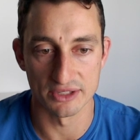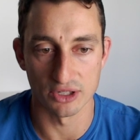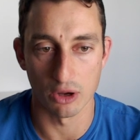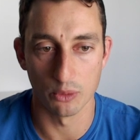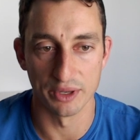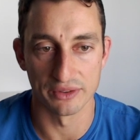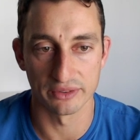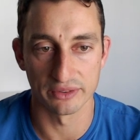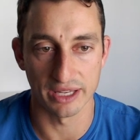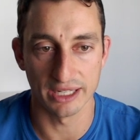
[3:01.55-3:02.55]
to hold us
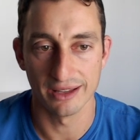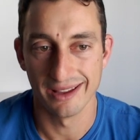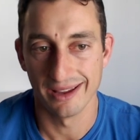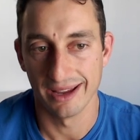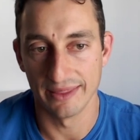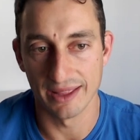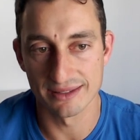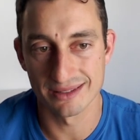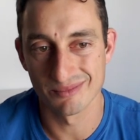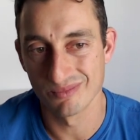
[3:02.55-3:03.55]
steady, and
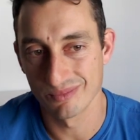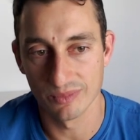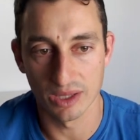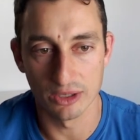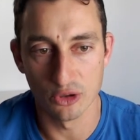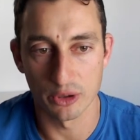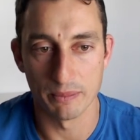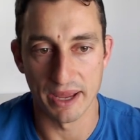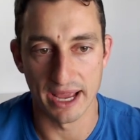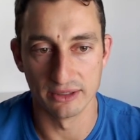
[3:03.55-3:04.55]
that's not a
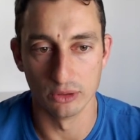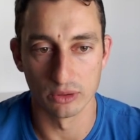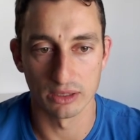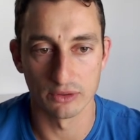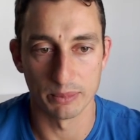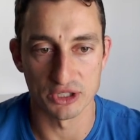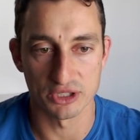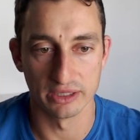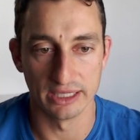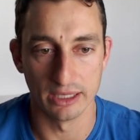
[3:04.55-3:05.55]
bad look,
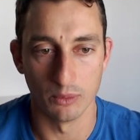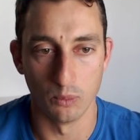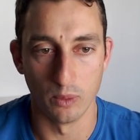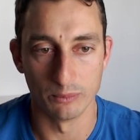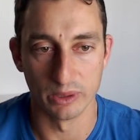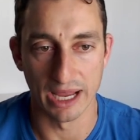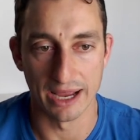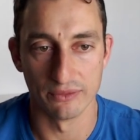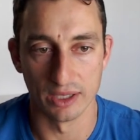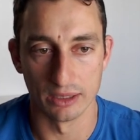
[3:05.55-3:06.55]
especially when we
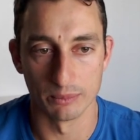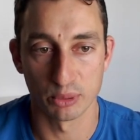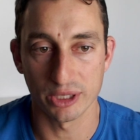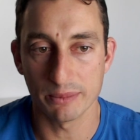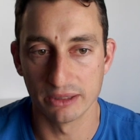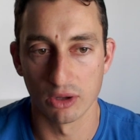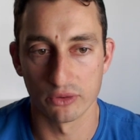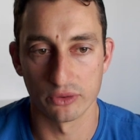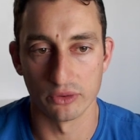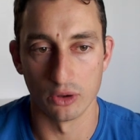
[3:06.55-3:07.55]
have uh, pretty big
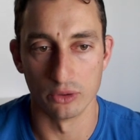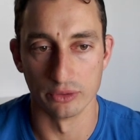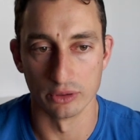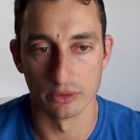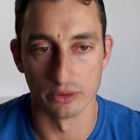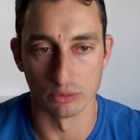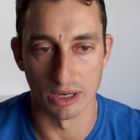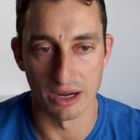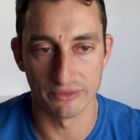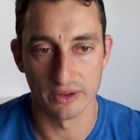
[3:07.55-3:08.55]
losses on the
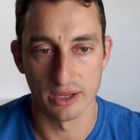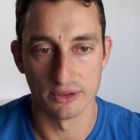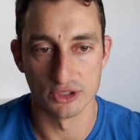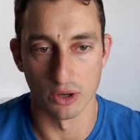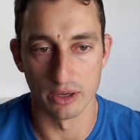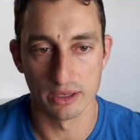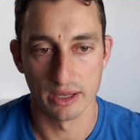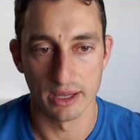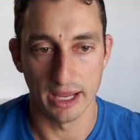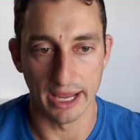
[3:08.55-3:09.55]
graph, D O T,
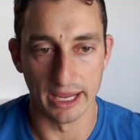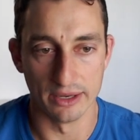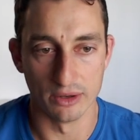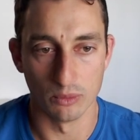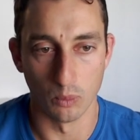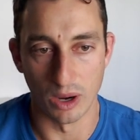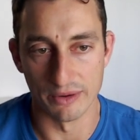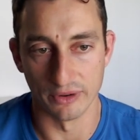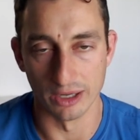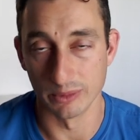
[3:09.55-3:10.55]
and
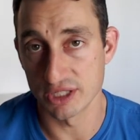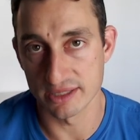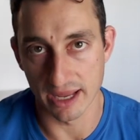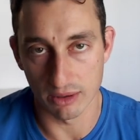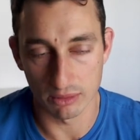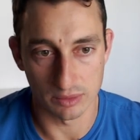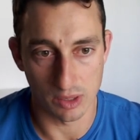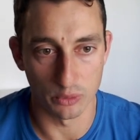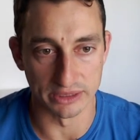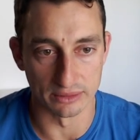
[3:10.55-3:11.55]
Wi-Fi, which is now
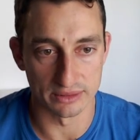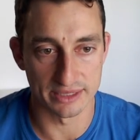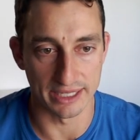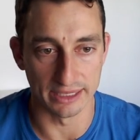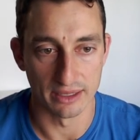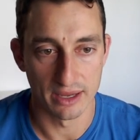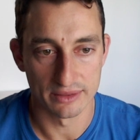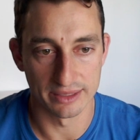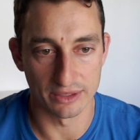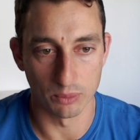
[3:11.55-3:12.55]
holding steady.
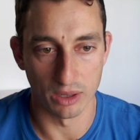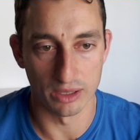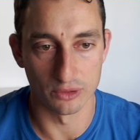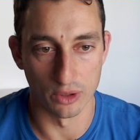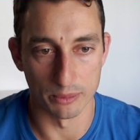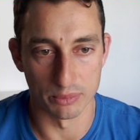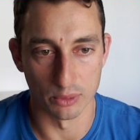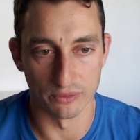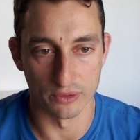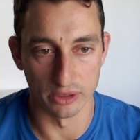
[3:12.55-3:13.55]
So that's why I've got the
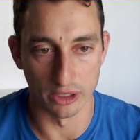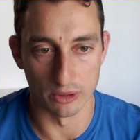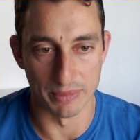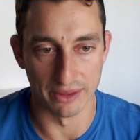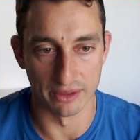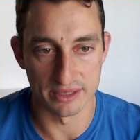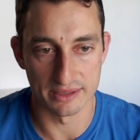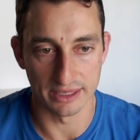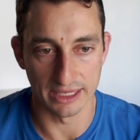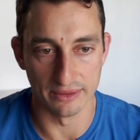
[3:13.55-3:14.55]
portfolio balanced
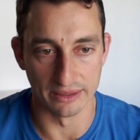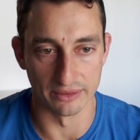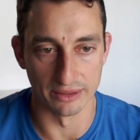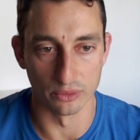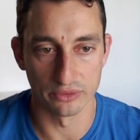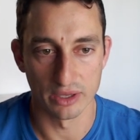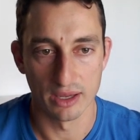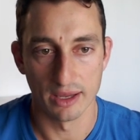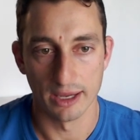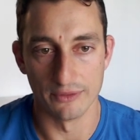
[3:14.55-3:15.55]
in these levels.
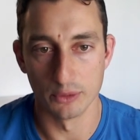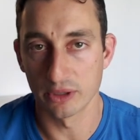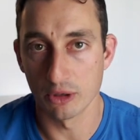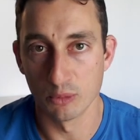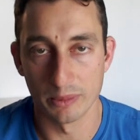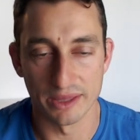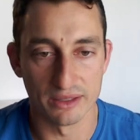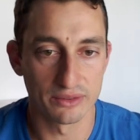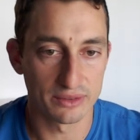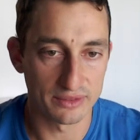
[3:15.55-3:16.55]
If you want to know more about
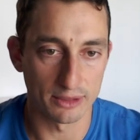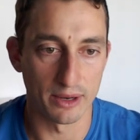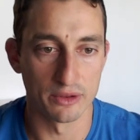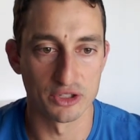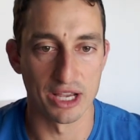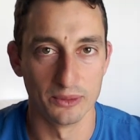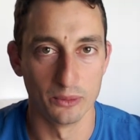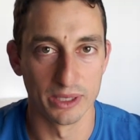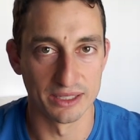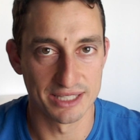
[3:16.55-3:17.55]
this, stick around the channel.
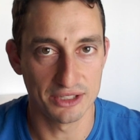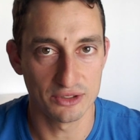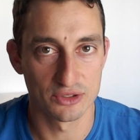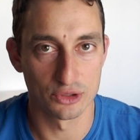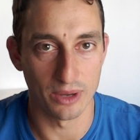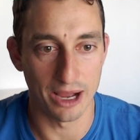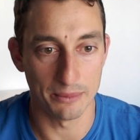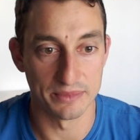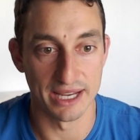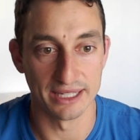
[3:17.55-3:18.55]
We continue to
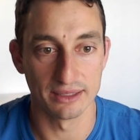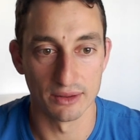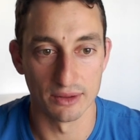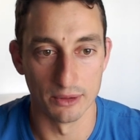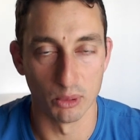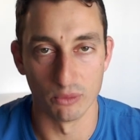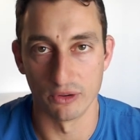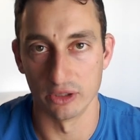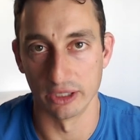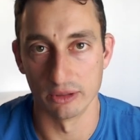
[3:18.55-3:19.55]
update the
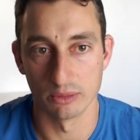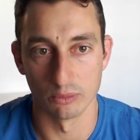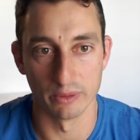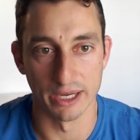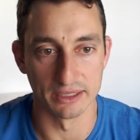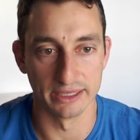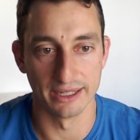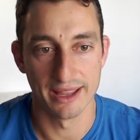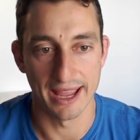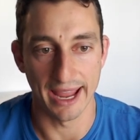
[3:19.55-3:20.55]
portfolio regularly
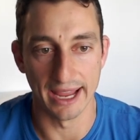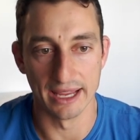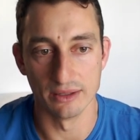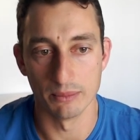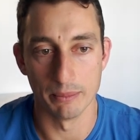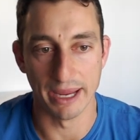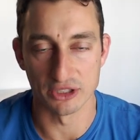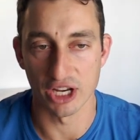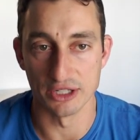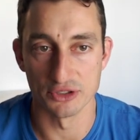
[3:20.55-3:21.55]
and make
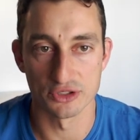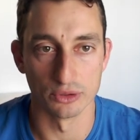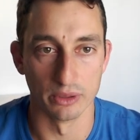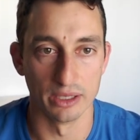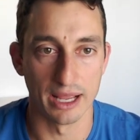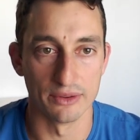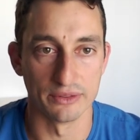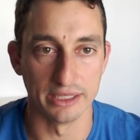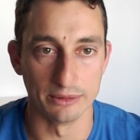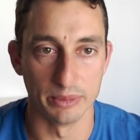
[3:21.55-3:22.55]
changes to it as
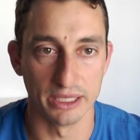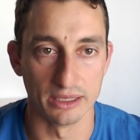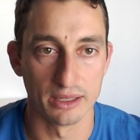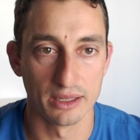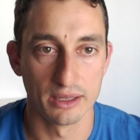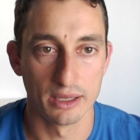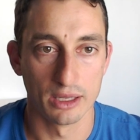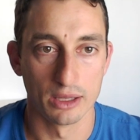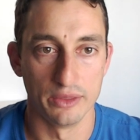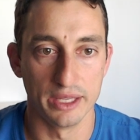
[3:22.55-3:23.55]
need be.
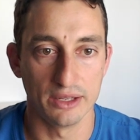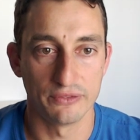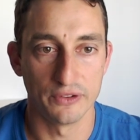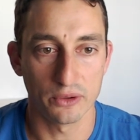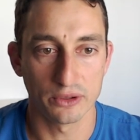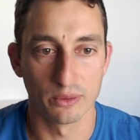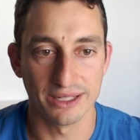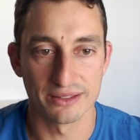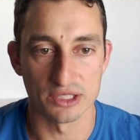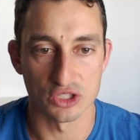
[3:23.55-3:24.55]
The fear and greed
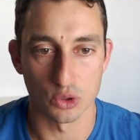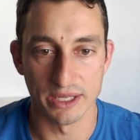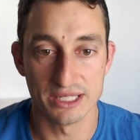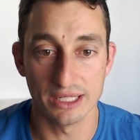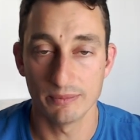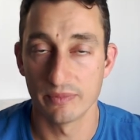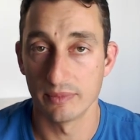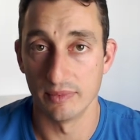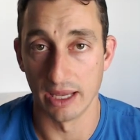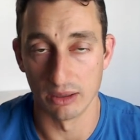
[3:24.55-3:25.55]
is at twenty.
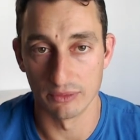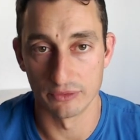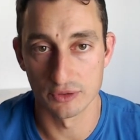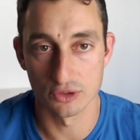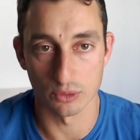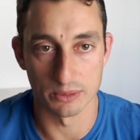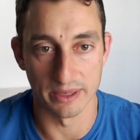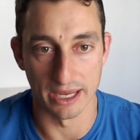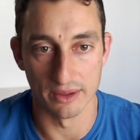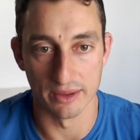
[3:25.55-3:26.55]
Now, I've talked
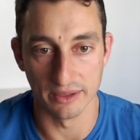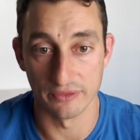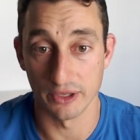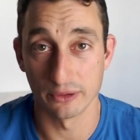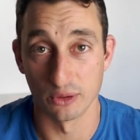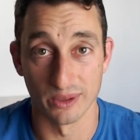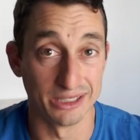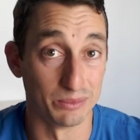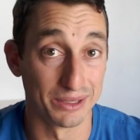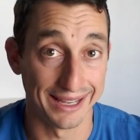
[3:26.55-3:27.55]
about the fear and
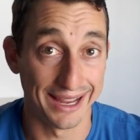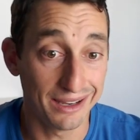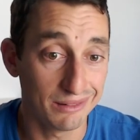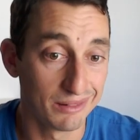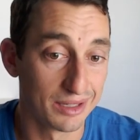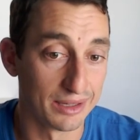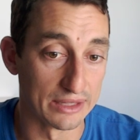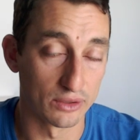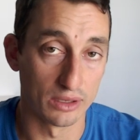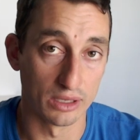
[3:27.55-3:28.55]
greed plan.
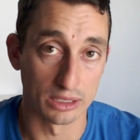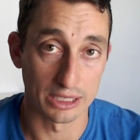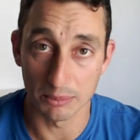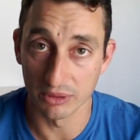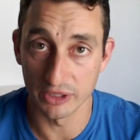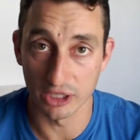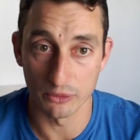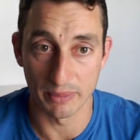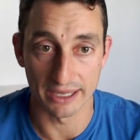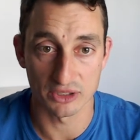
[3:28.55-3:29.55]
It's a couple of
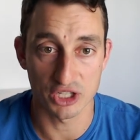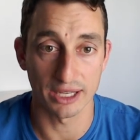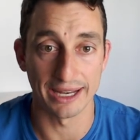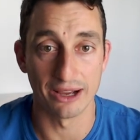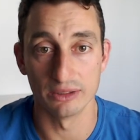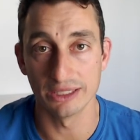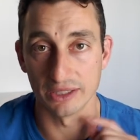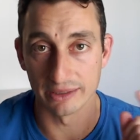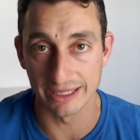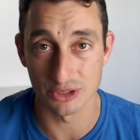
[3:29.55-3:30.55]
videos back. Check it out. I'll leave a
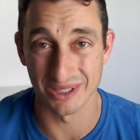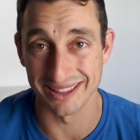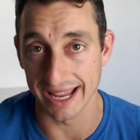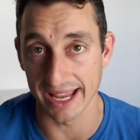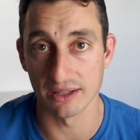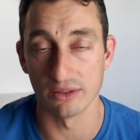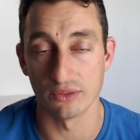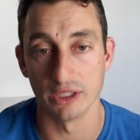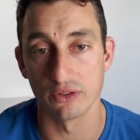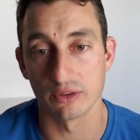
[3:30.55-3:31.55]
link to it at the end of this
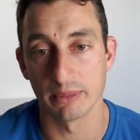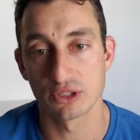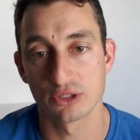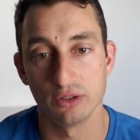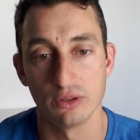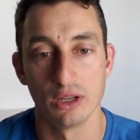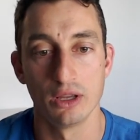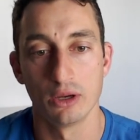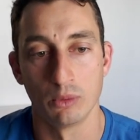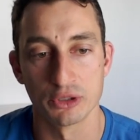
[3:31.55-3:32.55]
video, so make sure you
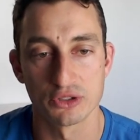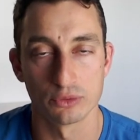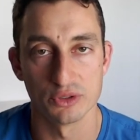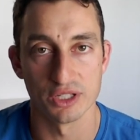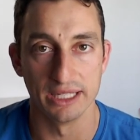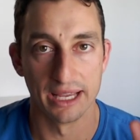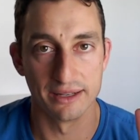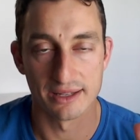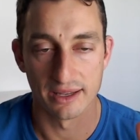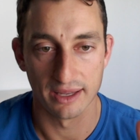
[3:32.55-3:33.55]
watch through to the
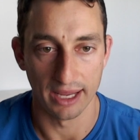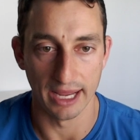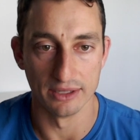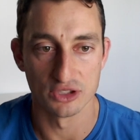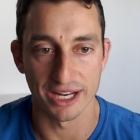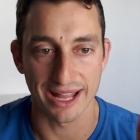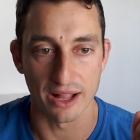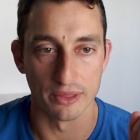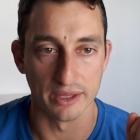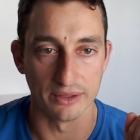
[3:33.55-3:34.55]
end and check
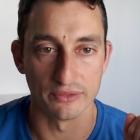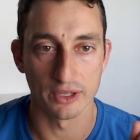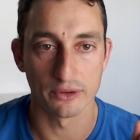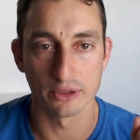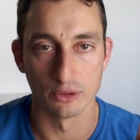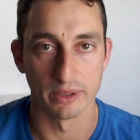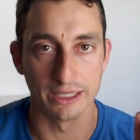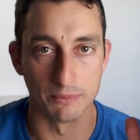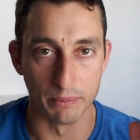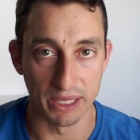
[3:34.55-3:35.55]
out the Fear and
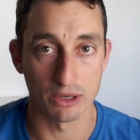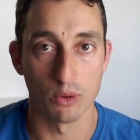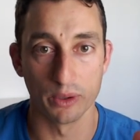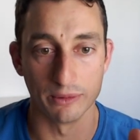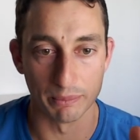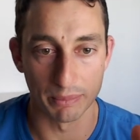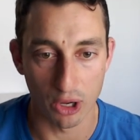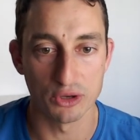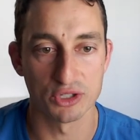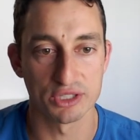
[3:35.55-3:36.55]
Greed Bitcoin
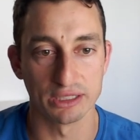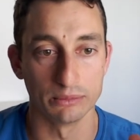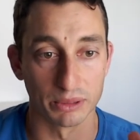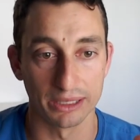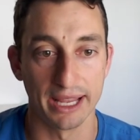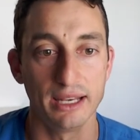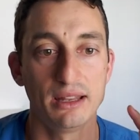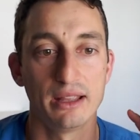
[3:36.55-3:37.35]
Purchasing Plan.